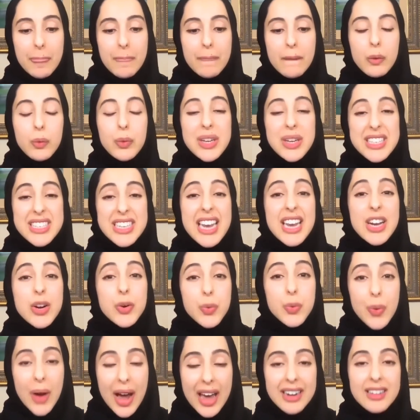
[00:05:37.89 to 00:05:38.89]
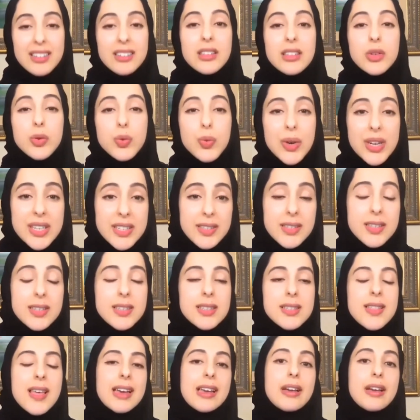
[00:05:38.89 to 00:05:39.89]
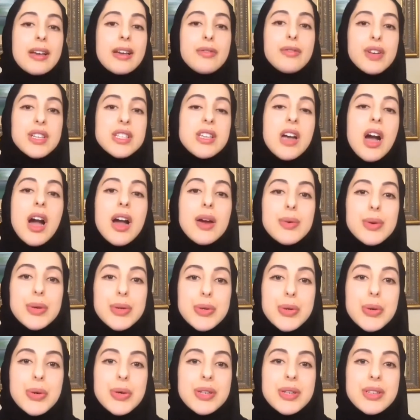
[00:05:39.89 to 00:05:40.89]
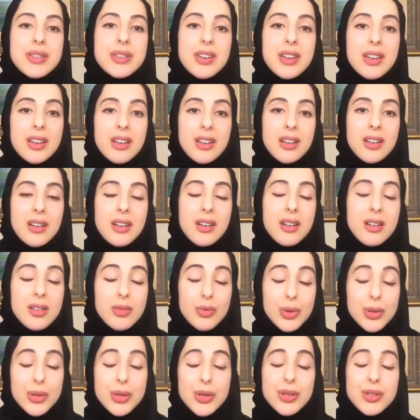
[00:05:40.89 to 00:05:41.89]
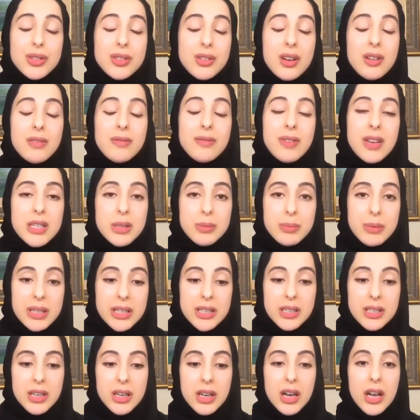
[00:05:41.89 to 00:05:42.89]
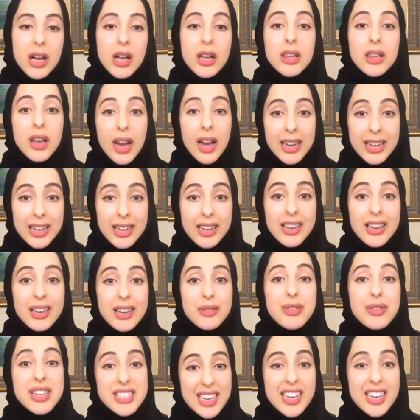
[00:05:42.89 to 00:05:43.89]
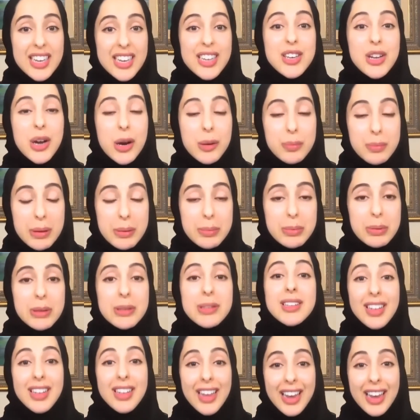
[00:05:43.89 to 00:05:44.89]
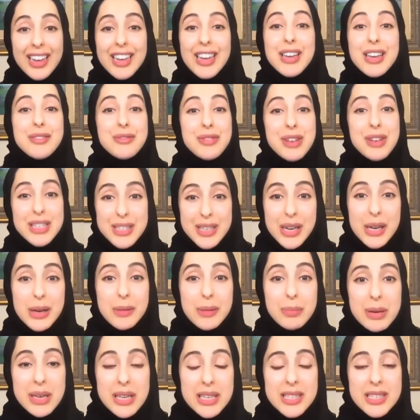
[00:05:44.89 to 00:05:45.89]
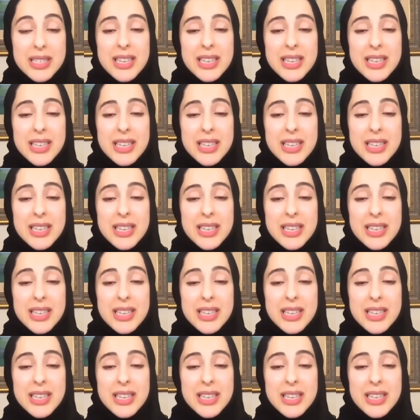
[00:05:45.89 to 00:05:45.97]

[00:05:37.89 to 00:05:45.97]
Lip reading: We take radical risks that give us high returns on investment, like investing in young people, like investing in peace.